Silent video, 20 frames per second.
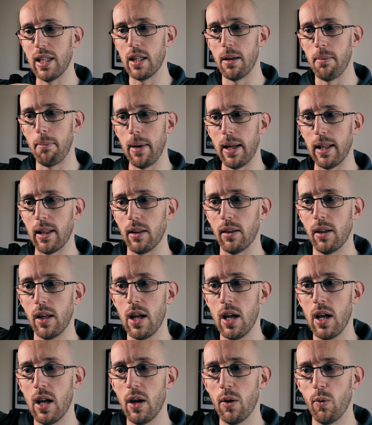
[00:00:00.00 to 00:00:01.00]
in the middle,
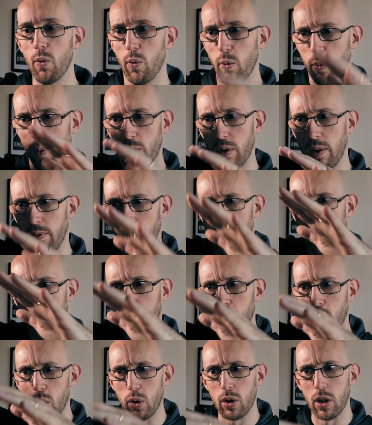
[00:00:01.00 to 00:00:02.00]
the
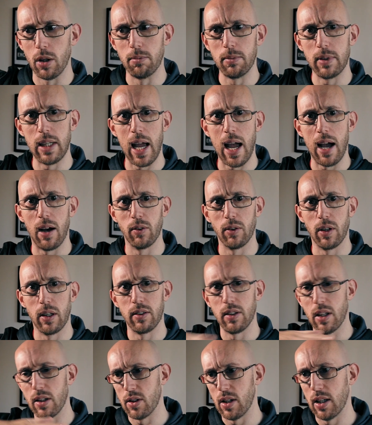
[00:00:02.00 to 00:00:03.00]
values all come down,
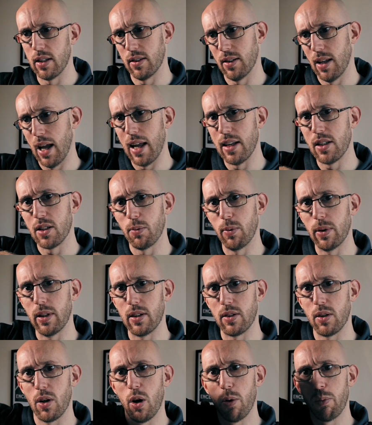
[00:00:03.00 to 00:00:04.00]
and this ends up with
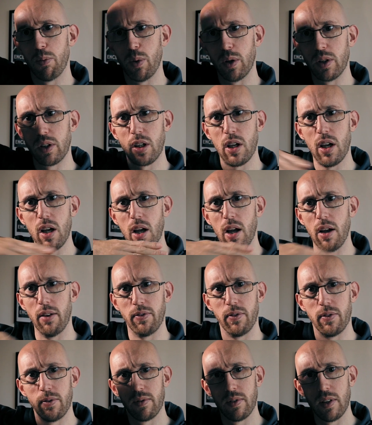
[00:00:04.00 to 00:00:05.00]
this upward
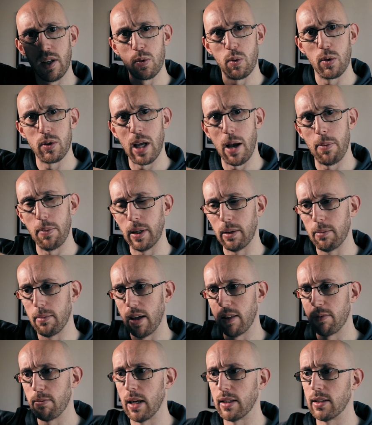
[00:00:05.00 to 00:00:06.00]
curve. That's what's happening
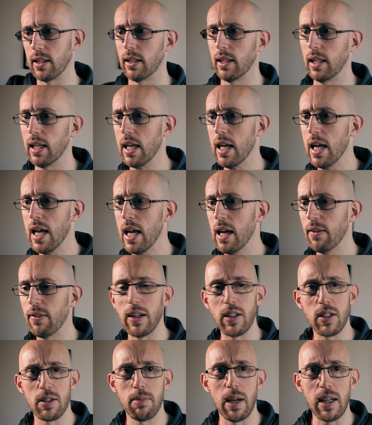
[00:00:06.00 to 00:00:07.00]
mathematically. If
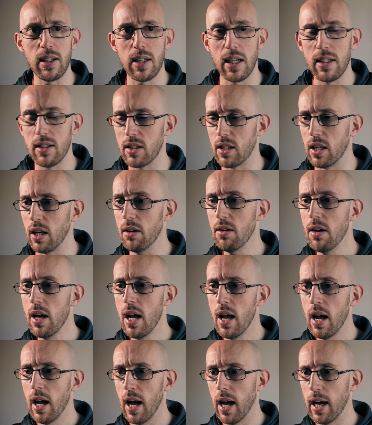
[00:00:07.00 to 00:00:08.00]
that doesn't make sense to you,
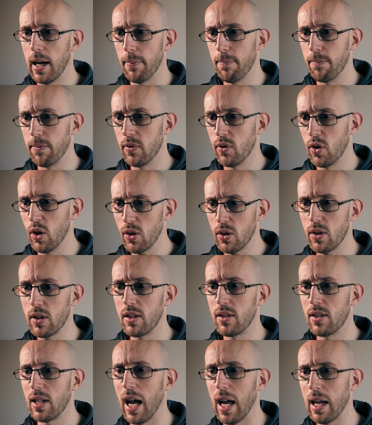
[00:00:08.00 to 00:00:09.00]

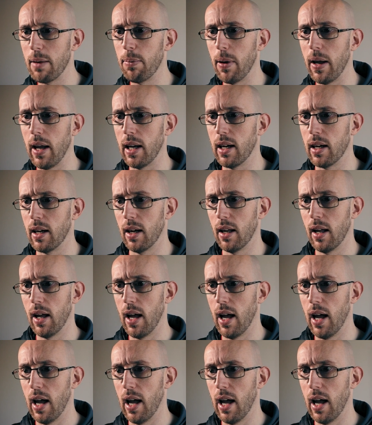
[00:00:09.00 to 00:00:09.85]
just type in